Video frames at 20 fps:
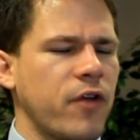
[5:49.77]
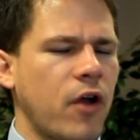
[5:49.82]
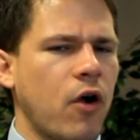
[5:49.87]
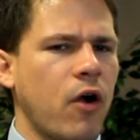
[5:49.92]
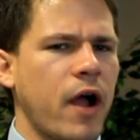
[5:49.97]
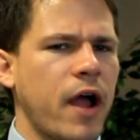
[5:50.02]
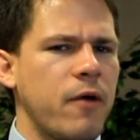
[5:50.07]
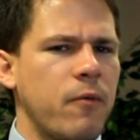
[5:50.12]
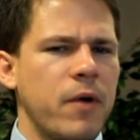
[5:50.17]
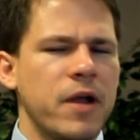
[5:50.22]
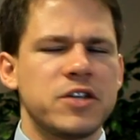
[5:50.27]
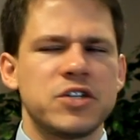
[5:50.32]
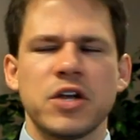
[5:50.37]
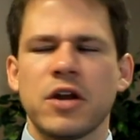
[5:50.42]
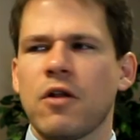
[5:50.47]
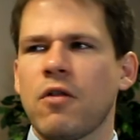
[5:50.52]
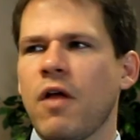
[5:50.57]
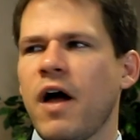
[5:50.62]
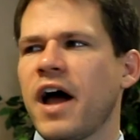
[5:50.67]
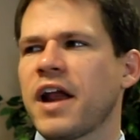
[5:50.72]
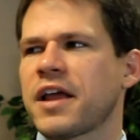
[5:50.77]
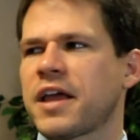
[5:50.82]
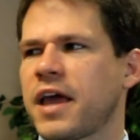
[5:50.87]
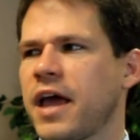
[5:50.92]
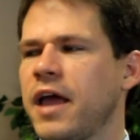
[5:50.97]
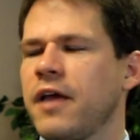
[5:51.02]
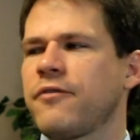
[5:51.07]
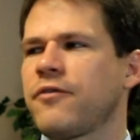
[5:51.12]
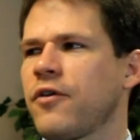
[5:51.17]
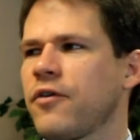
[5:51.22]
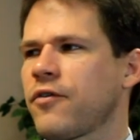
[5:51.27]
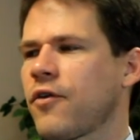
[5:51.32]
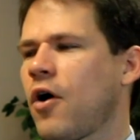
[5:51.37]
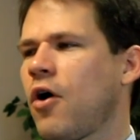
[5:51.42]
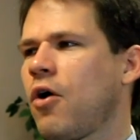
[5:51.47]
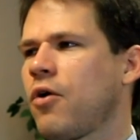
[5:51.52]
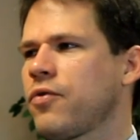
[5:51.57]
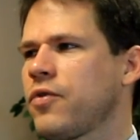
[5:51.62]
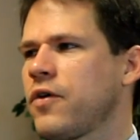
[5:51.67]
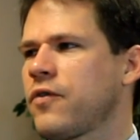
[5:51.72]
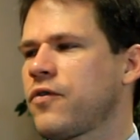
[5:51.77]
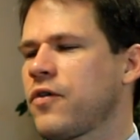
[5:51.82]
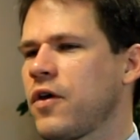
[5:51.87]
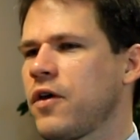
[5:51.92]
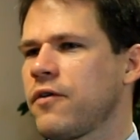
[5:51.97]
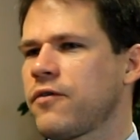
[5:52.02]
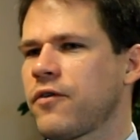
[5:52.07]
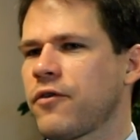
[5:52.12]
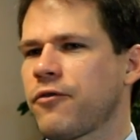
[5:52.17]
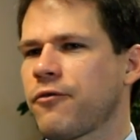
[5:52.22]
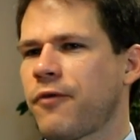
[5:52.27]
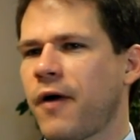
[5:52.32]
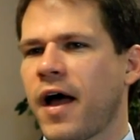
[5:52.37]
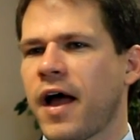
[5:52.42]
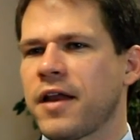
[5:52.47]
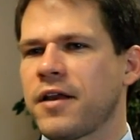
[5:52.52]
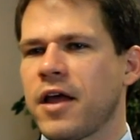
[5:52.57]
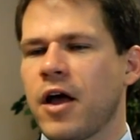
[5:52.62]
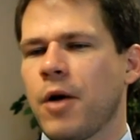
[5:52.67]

all right, which in a lot of cases, all this is is find,